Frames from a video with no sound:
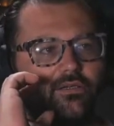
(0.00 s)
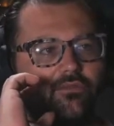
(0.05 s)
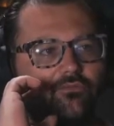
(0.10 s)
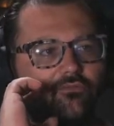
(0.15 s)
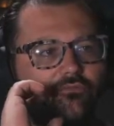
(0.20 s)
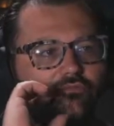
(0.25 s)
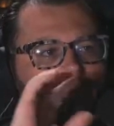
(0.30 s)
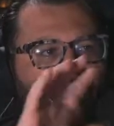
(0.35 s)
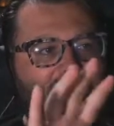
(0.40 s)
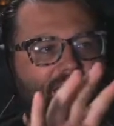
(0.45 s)

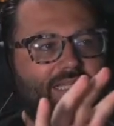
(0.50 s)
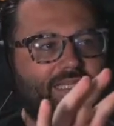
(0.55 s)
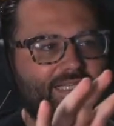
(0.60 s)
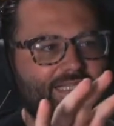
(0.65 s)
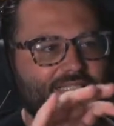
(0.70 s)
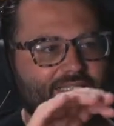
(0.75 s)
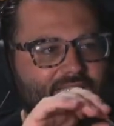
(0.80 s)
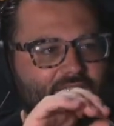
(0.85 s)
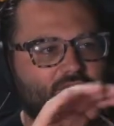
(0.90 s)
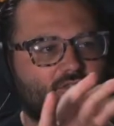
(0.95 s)

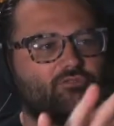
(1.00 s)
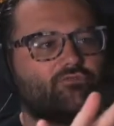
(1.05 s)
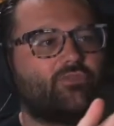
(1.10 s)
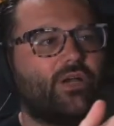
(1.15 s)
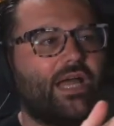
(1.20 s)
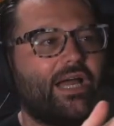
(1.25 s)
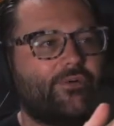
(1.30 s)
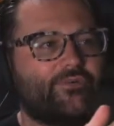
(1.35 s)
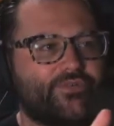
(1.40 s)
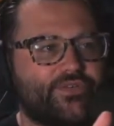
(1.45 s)
realist and
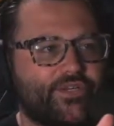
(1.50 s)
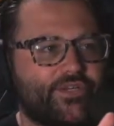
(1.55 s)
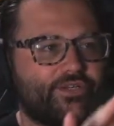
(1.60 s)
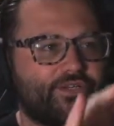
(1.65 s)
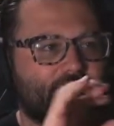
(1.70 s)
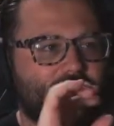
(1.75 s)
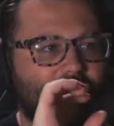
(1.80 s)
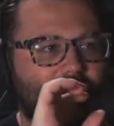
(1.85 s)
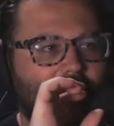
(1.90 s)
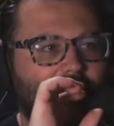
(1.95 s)
grounded,
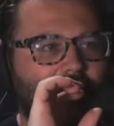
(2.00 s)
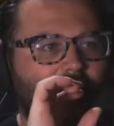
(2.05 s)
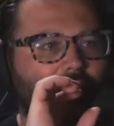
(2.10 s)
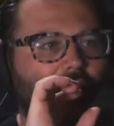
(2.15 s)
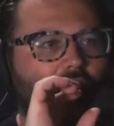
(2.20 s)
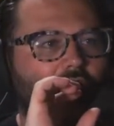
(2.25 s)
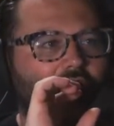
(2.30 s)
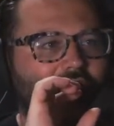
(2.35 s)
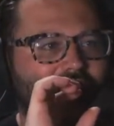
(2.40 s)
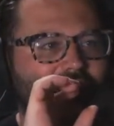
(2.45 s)
and he
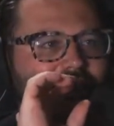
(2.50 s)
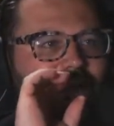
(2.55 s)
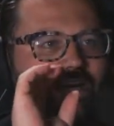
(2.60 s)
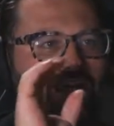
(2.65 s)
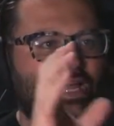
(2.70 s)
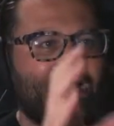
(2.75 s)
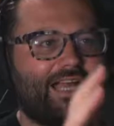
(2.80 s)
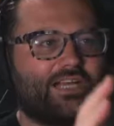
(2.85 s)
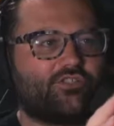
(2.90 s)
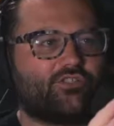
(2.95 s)
wants to
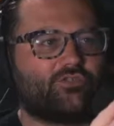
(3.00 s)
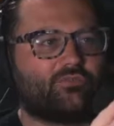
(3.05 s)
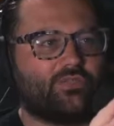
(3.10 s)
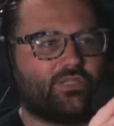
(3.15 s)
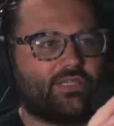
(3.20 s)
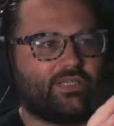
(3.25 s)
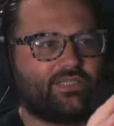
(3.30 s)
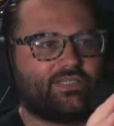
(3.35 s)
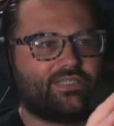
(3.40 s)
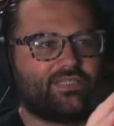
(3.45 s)

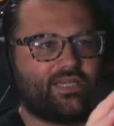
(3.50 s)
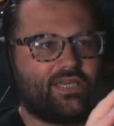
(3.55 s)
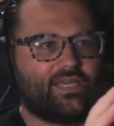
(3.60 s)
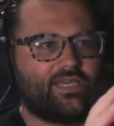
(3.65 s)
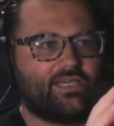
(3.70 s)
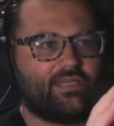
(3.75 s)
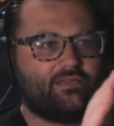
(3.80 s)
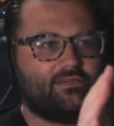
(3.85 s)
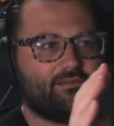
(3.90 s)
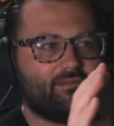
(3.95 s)
actually
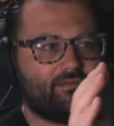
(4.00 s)
say